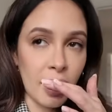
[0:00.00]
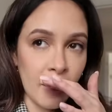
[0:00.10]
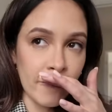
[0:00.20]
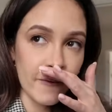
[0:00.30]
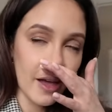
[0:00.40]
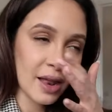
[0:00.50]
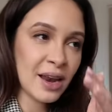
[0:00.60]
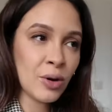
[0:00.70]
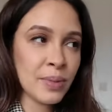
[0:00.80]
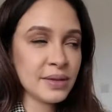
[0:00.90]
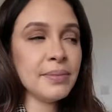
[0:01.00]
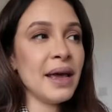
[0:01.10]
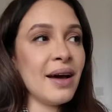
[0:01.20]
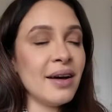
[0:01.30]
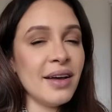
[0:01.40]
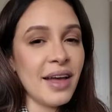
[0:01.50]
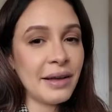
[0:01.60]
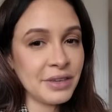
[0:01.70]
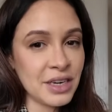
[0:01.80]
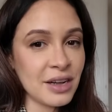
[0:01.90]
if little Miss Mia
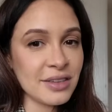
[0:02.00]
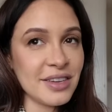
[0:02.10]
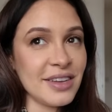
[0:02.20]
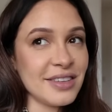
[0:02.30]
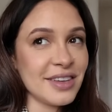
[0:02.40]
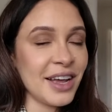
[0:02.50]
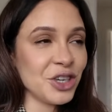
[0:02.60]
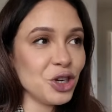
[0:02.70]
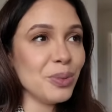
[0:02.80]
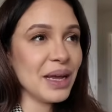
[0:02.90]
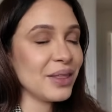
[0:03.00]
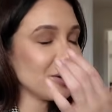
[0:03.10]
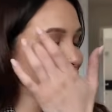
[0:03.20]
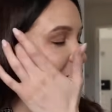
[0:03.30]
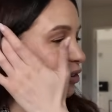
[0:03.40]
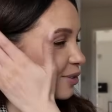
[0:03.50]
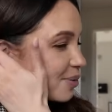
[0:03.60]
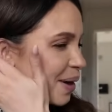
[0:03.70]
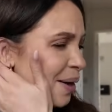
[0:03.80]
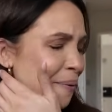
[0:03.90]
ever dances, and she'll be in those shows as
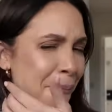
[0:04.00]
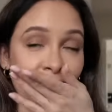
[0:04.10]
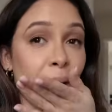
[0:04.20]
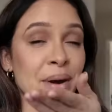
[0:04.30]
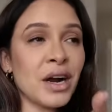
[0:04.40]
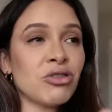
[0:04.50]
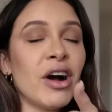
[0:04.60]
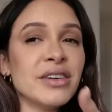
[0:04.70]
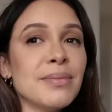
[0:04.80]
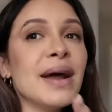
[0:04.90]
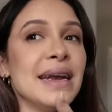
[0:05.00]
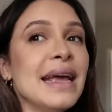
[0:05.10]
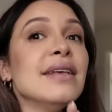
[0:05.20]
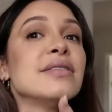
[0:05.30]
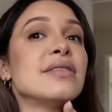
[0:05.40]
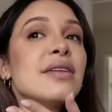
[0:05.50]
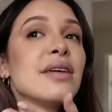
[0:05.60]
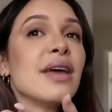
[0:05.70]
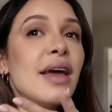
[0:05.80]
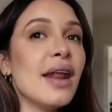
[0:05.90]
well. I mean, I cried at my niece
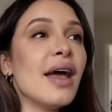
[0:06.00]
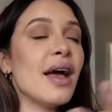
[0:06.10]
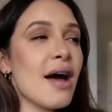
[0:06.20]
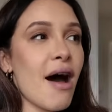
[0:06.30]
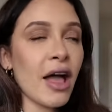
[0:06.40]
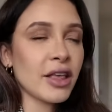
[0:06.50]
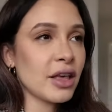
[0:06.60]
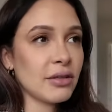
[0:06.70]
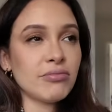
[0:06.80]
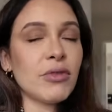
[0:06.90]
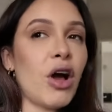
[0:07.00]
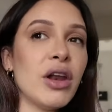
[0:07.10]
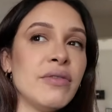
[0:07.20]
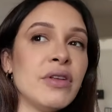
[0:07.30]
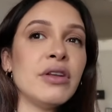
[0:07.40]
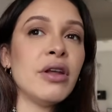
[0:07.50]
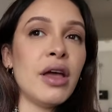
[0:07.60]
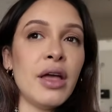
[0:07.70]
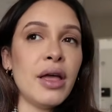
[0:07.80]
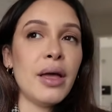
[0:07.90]
in it. I can't even
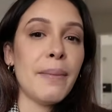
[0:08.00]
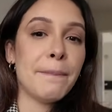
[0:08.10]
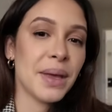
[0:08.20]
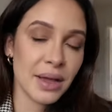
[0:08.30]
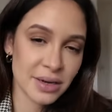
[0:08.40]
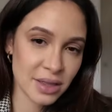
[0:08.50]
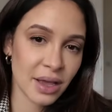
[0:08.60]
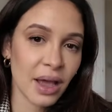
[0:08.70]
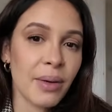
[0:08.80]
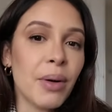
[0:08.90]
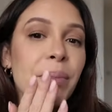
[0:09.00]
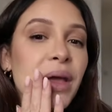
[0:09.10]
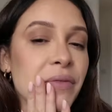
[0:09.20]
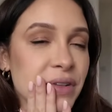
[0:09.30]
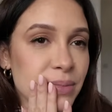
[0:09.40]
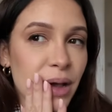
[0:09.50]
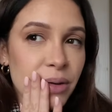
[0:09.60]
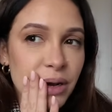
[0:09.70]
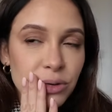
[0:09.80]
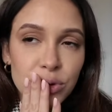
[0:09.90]
begin to think how it would be if it's my own
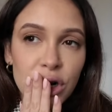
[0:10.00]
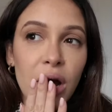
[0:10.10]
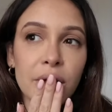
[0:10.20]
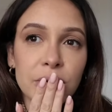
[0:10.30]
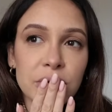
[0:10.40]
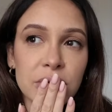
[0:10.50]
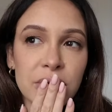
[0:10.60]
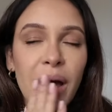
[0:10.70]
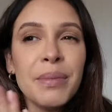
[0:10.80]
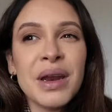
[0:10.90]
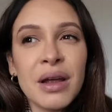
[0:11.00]
actual child. I mean,